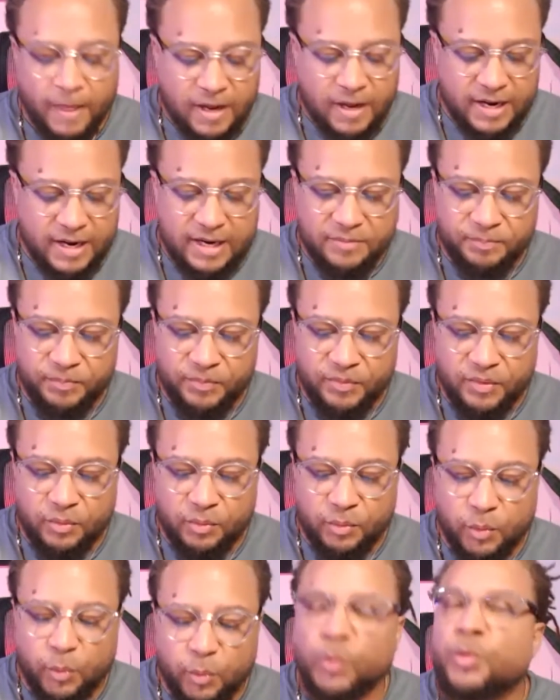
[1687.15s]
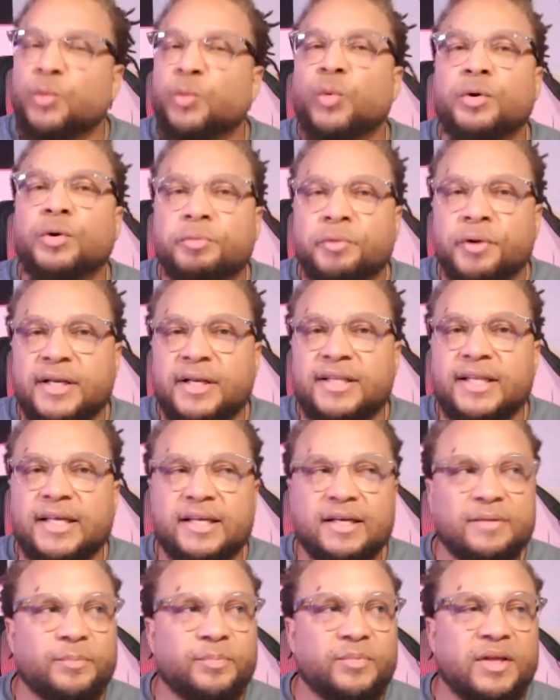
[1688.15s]
Uh, we read
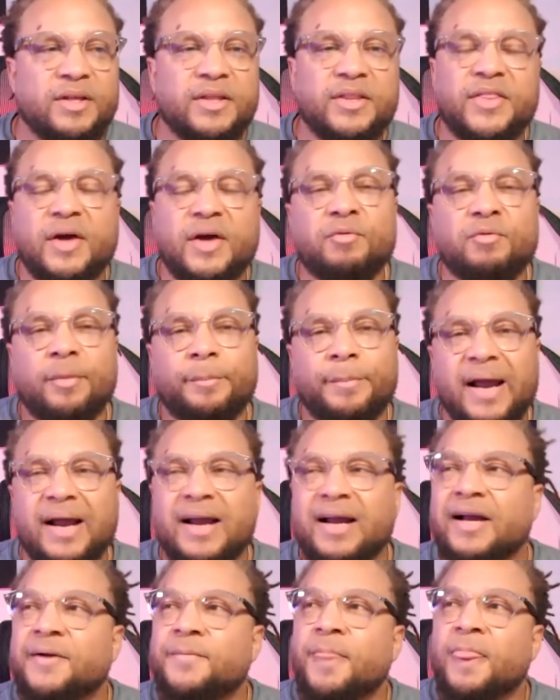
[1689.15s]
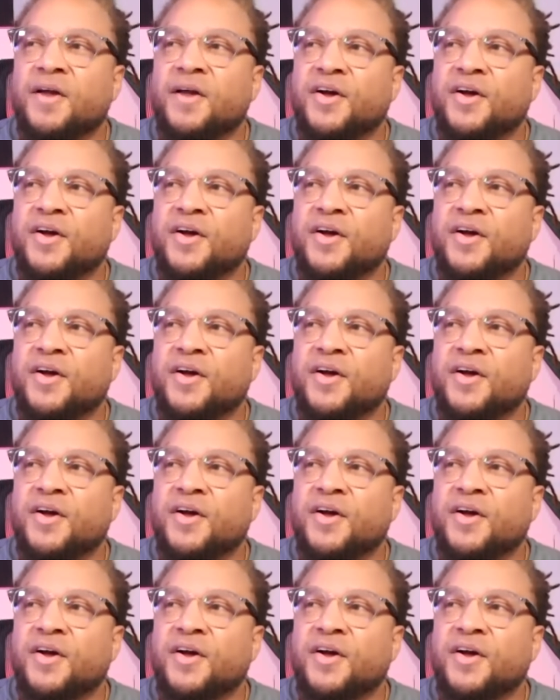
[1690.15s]
that, that Rebecca